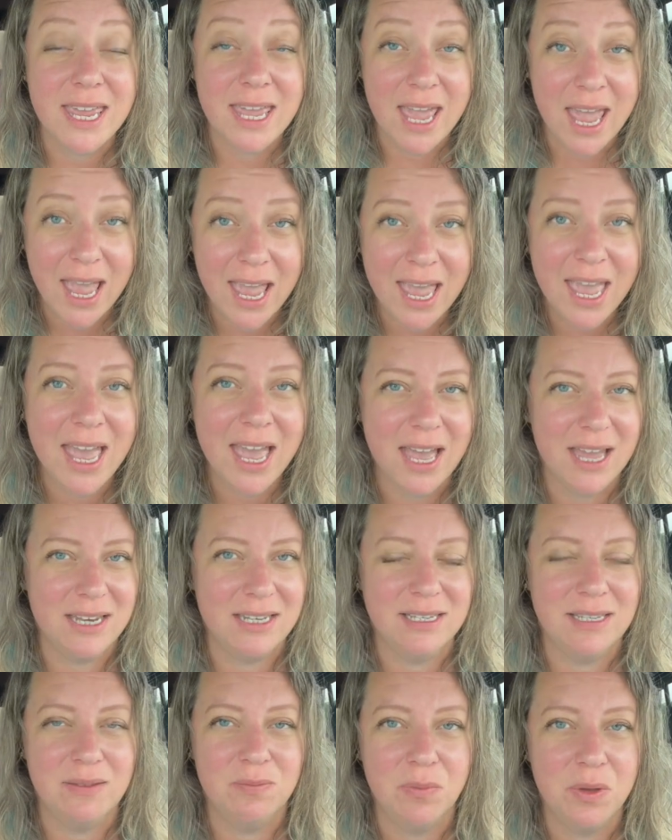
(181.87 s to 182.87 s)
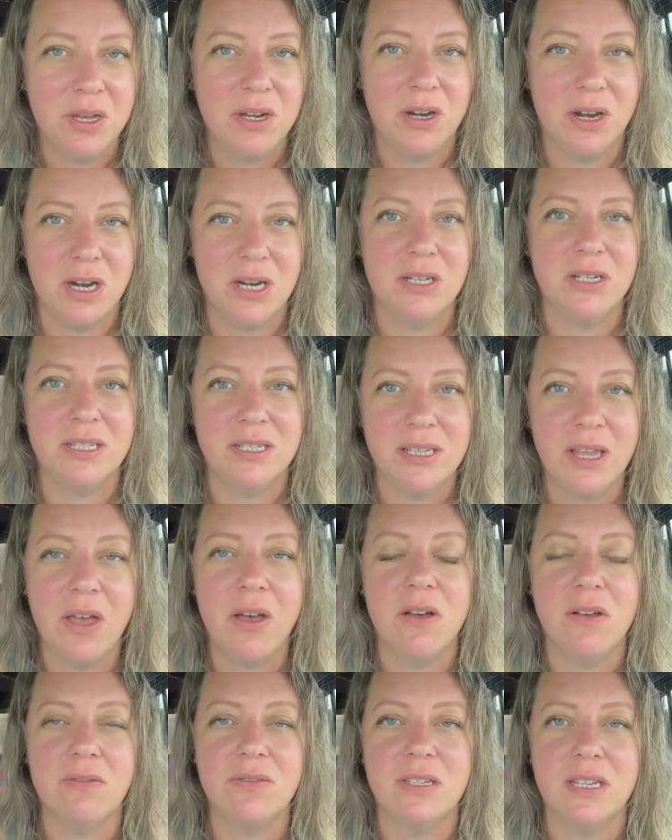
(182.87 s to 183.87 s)
can't put
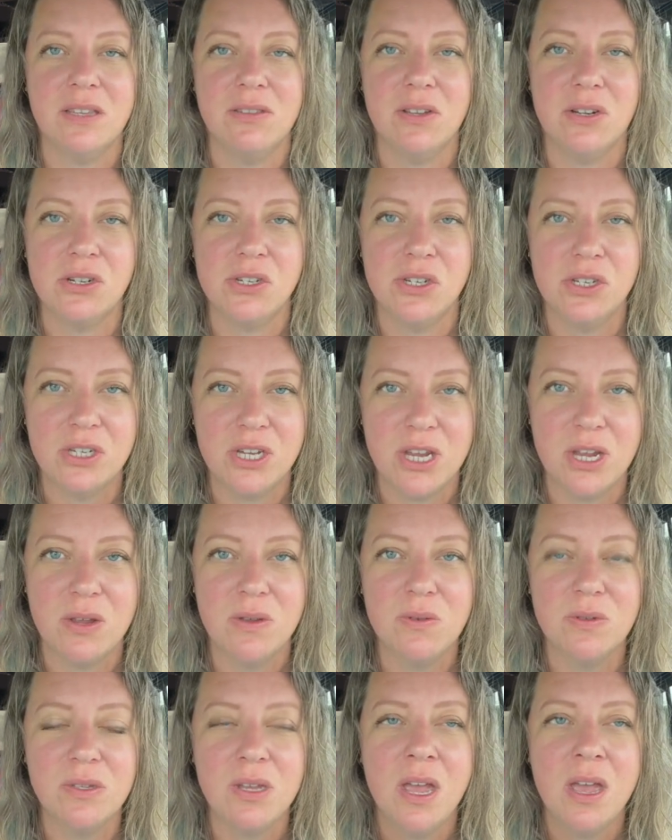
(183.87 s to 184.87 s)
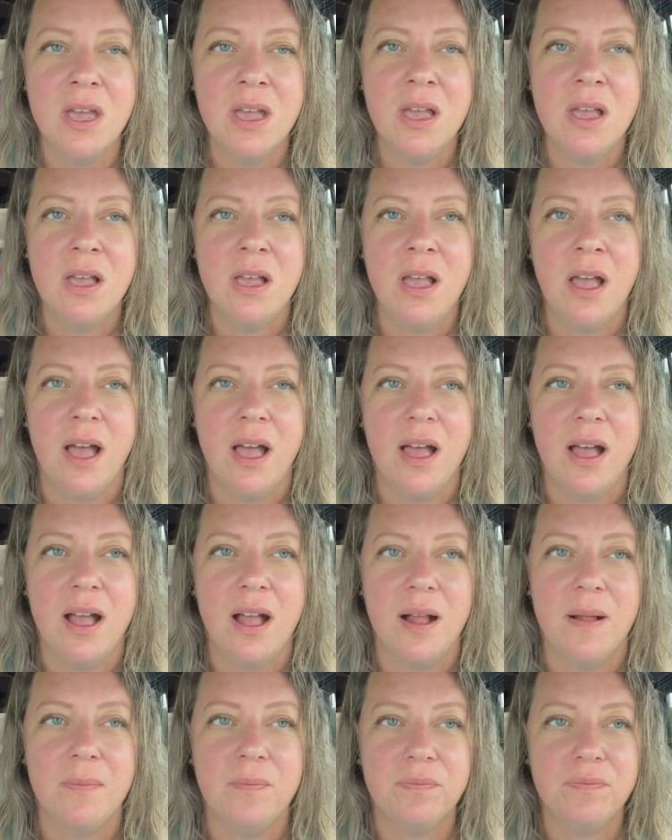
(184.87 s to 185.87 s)
ourselves in their shoes
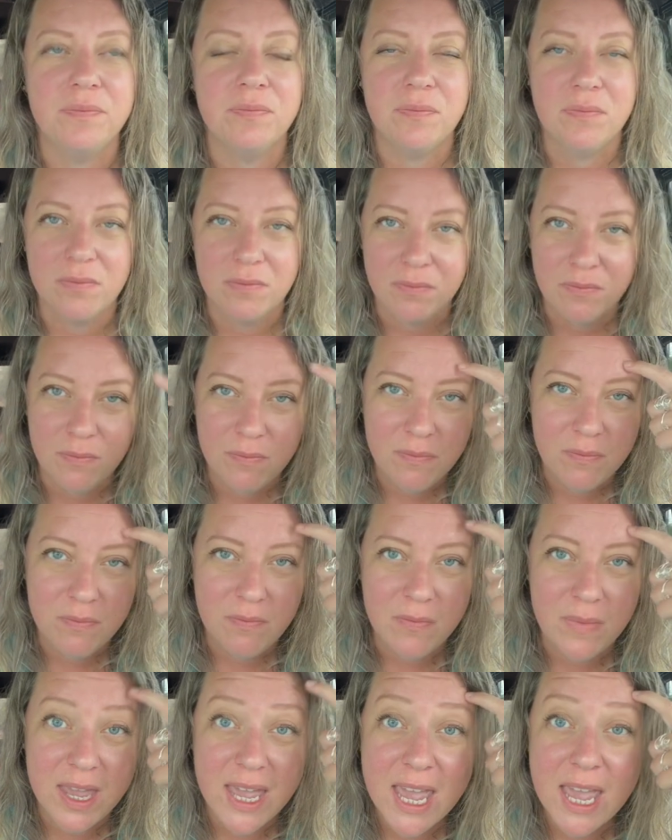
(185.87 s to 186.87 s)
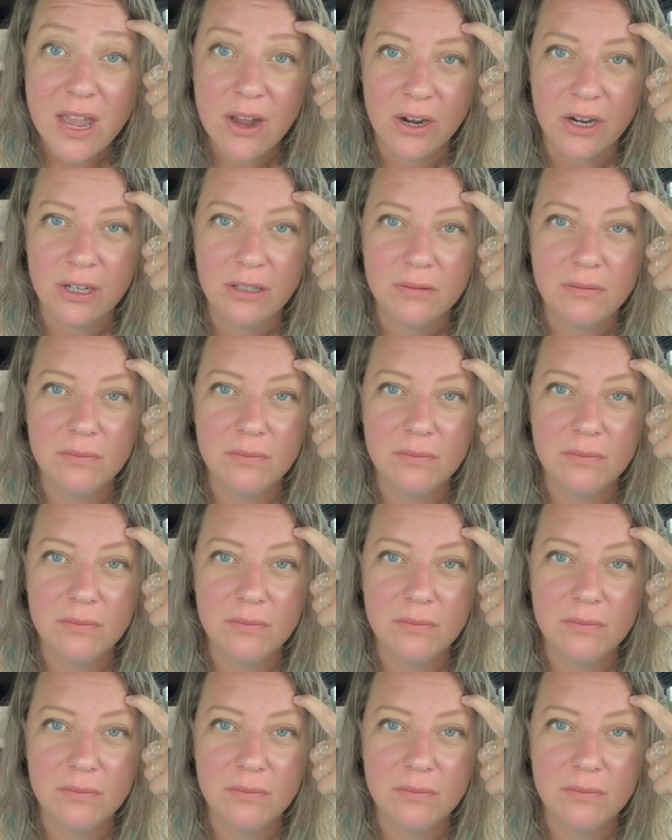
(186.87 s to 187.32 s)
um, here.